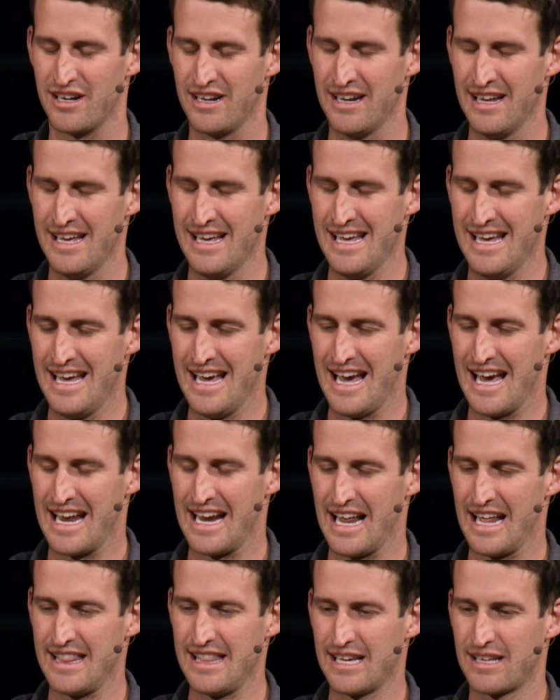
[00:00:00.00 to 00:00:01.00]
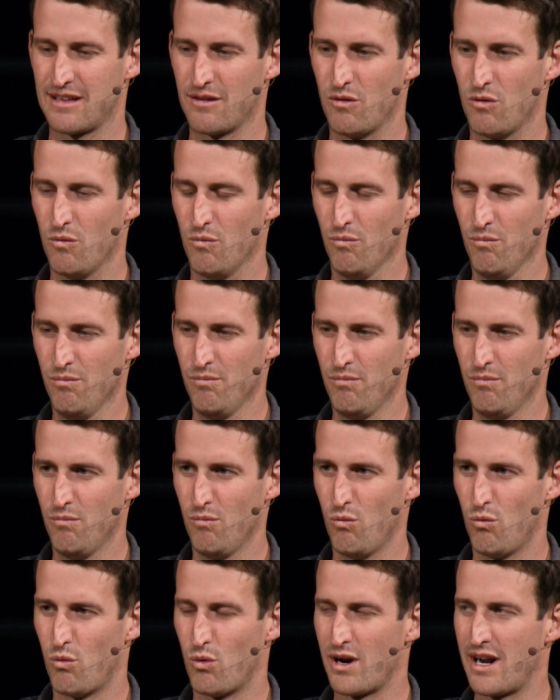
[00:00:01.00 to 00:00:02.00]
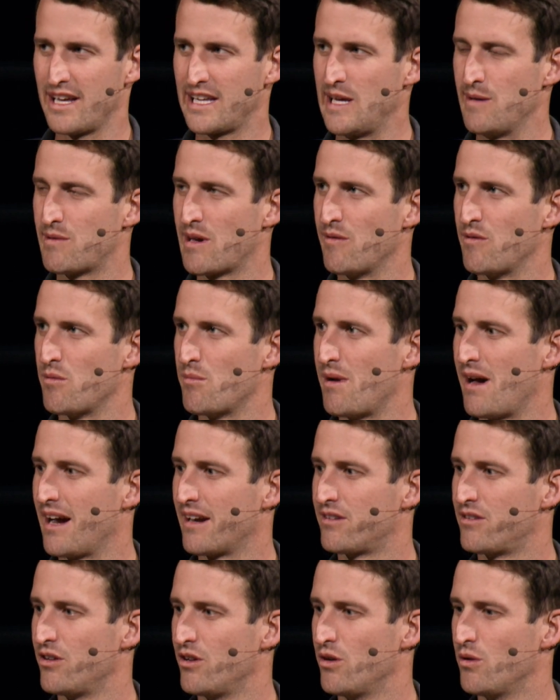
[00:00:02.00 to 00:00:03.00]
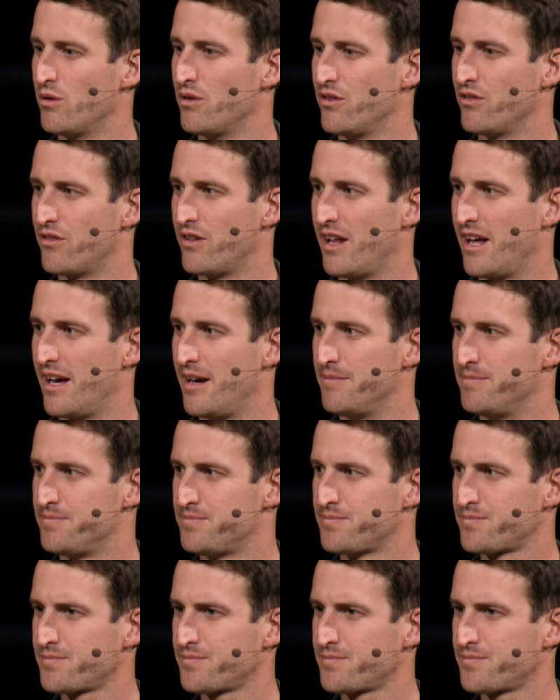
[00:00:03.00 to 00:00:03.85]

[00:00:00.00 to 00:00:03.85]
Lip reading: And I think what I keep coming back to is that